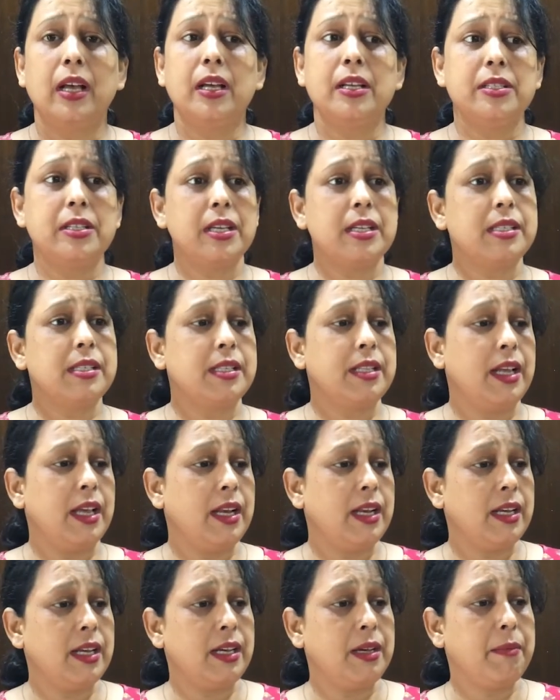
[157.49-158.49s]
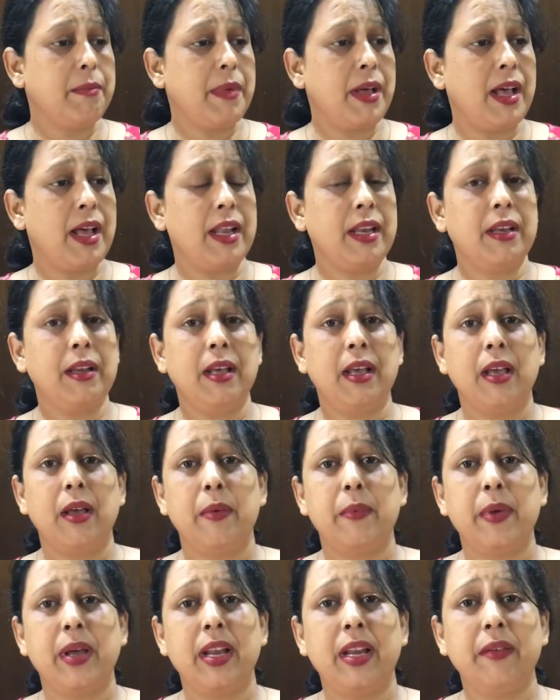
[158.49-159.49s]
Just then, a man
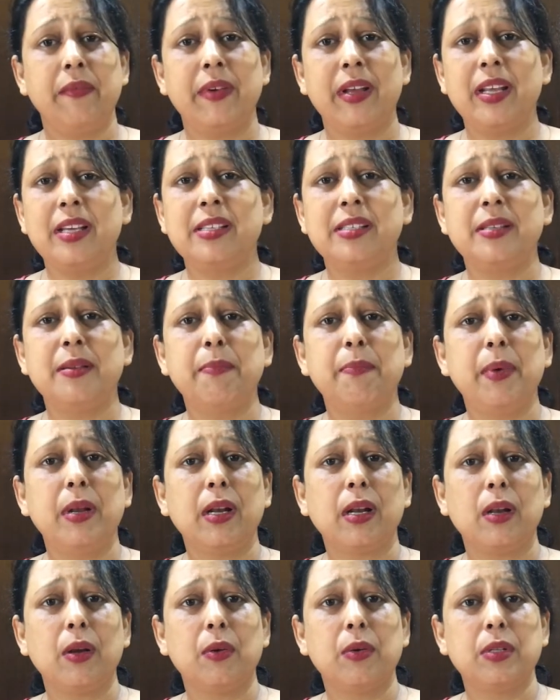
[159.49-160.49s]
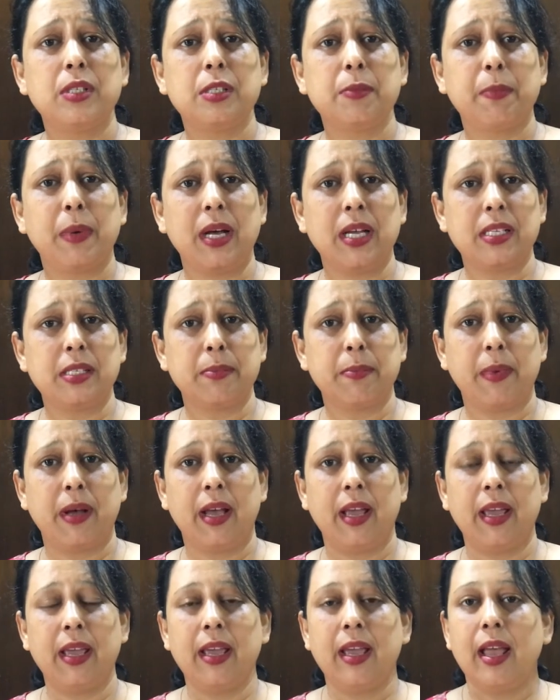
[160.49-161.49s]
wearing very simple clothes passed
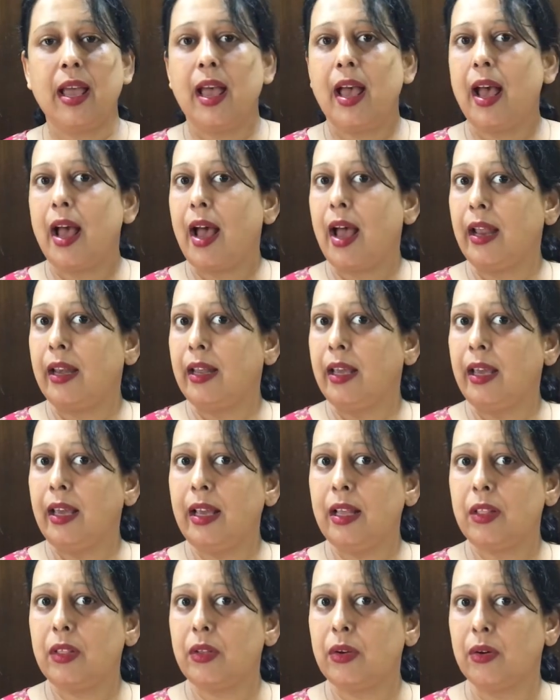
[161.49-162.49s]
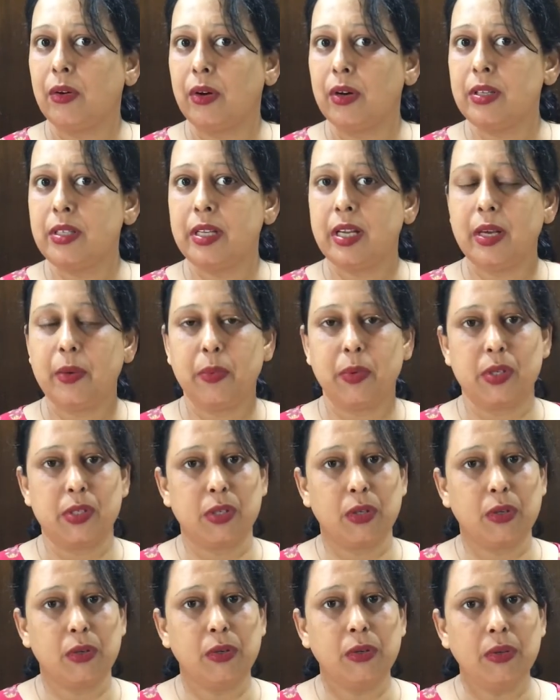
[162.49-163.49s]
by and he thought he was a
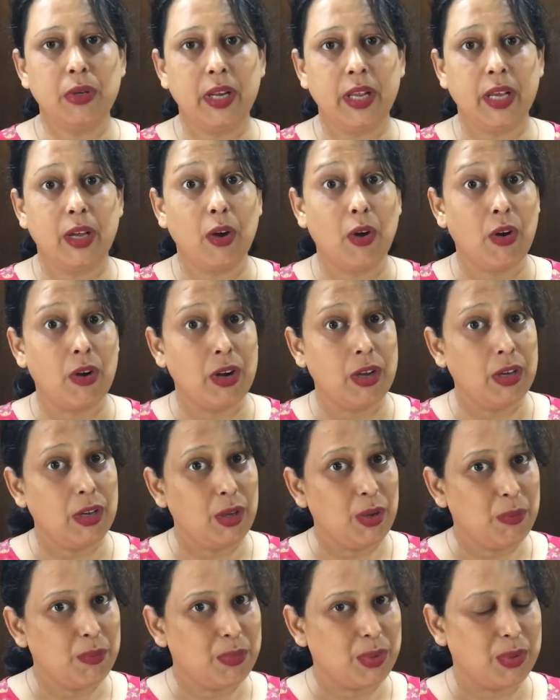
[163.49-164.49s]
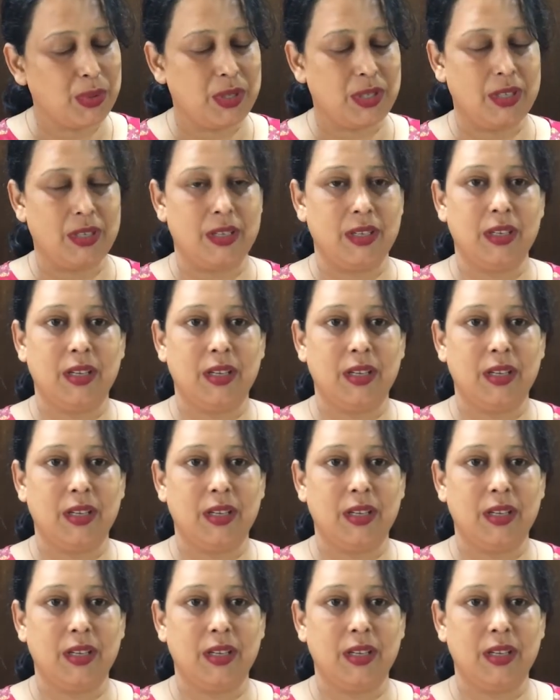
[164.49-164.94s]
coolie or a porter.